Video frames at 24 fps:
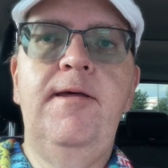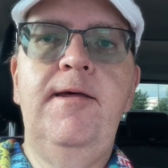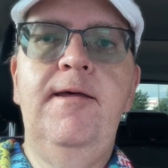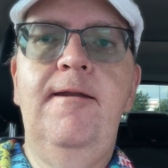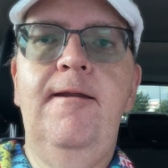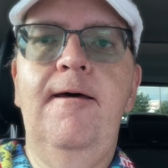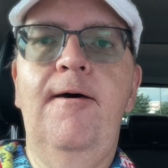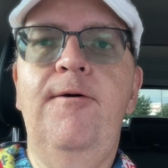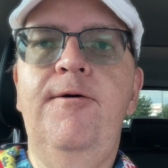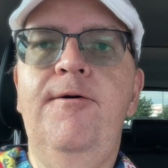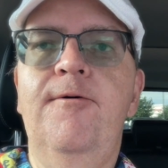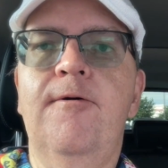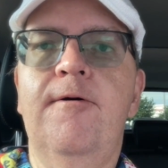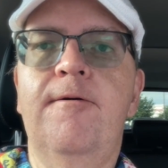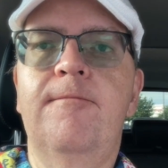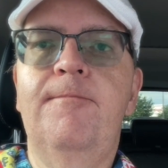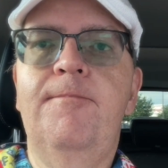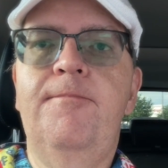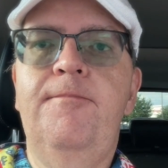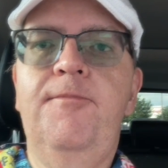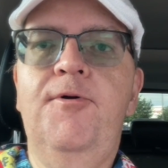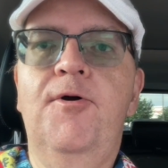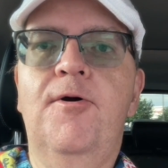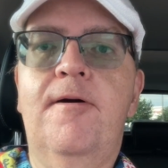You know,
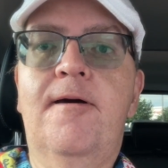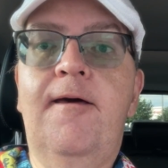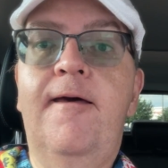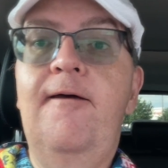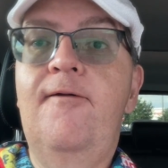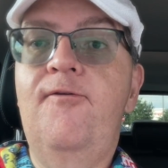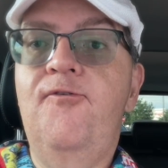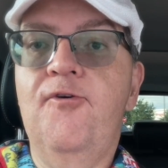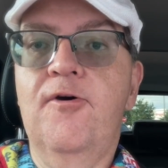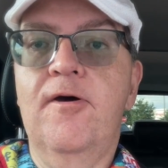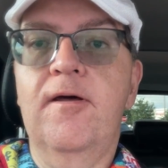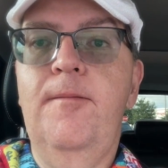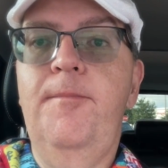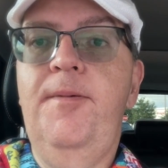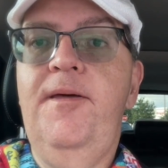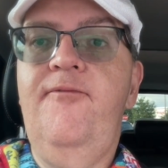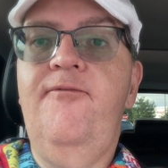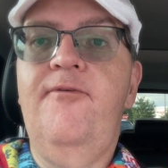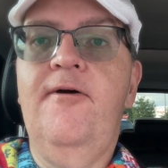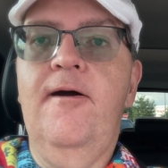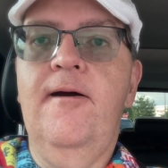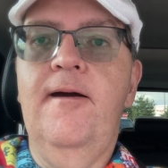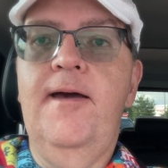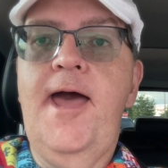your kids are going to be
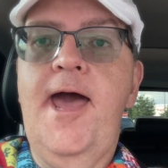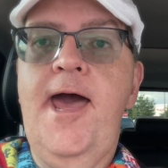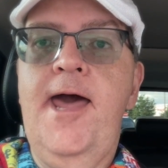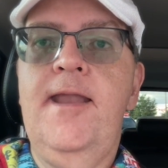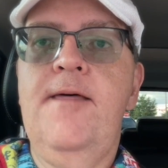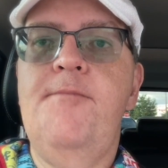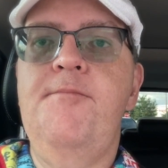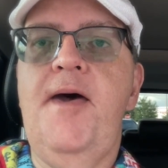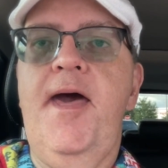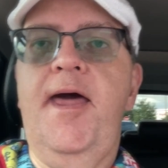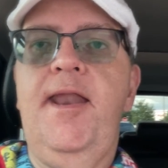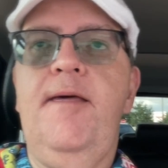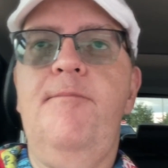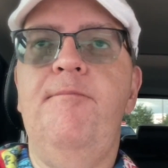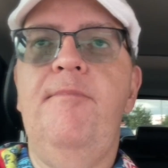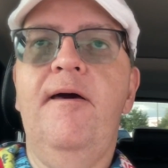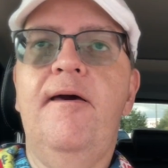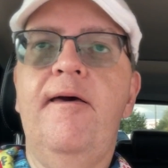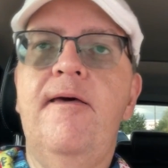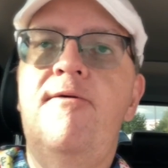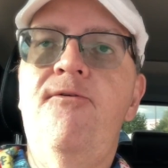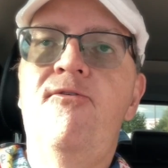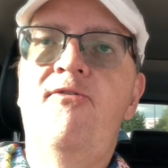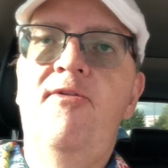very animated
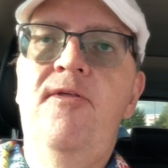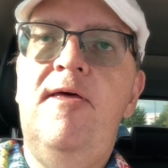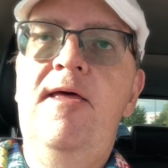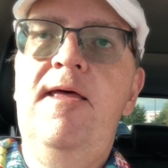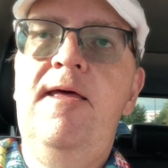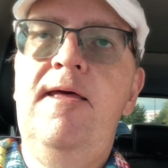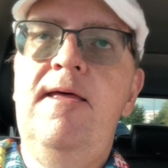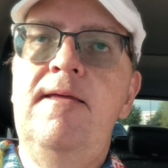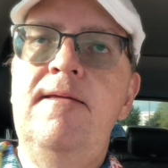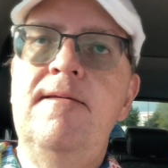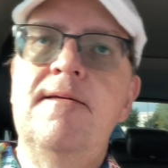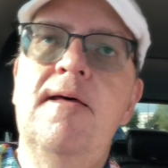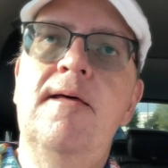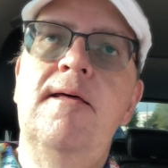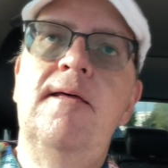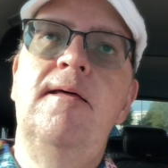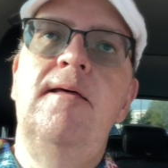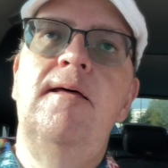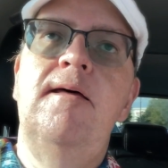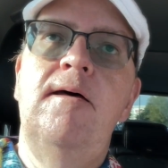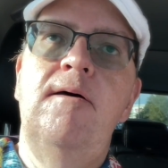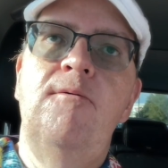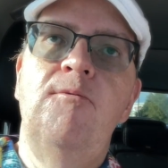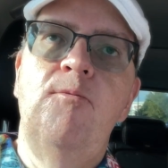because the
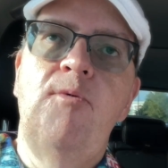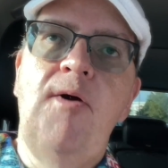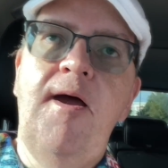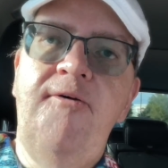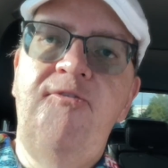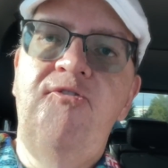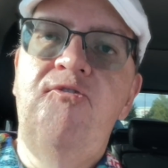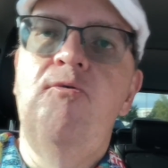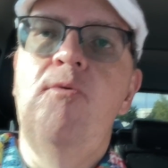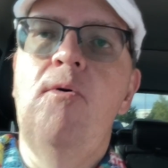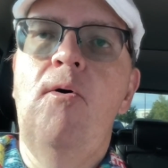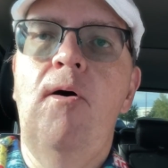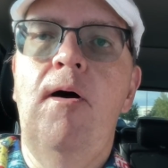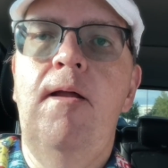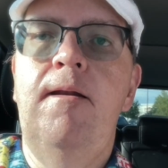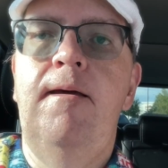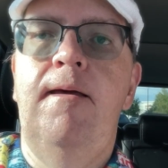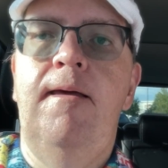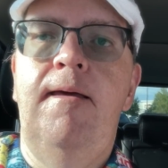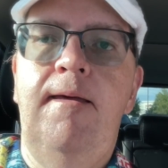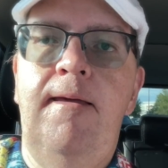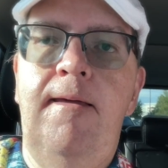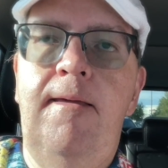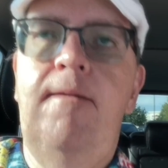restaurant
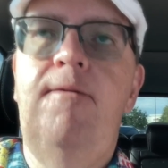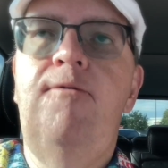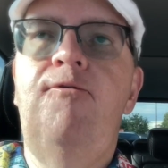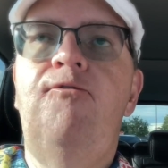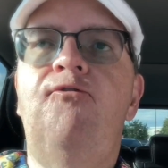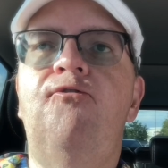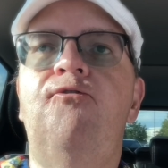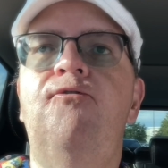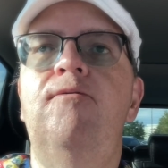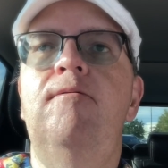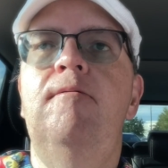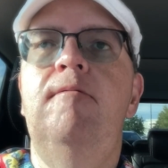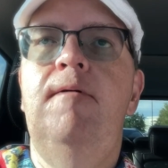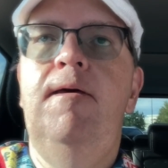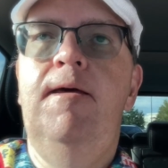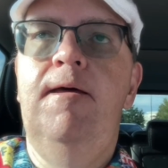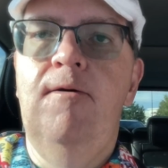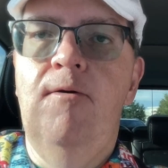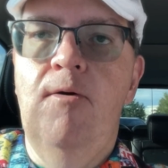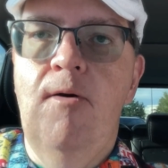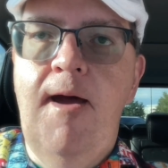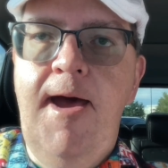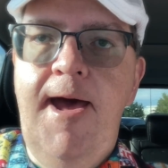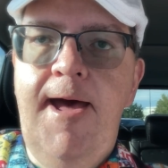is
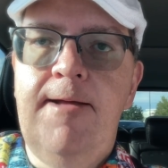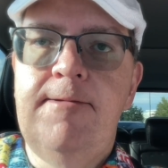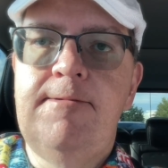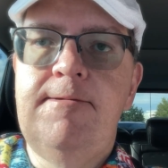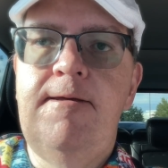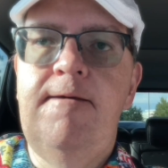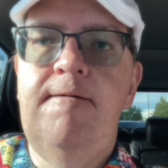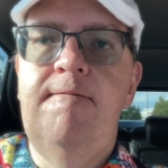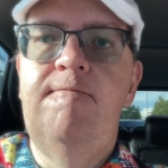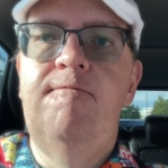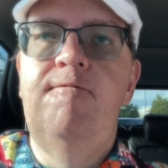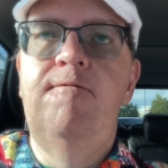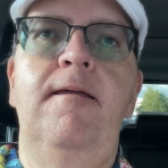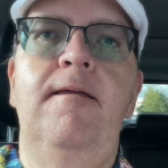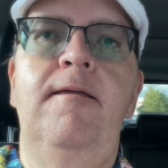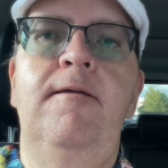interactive.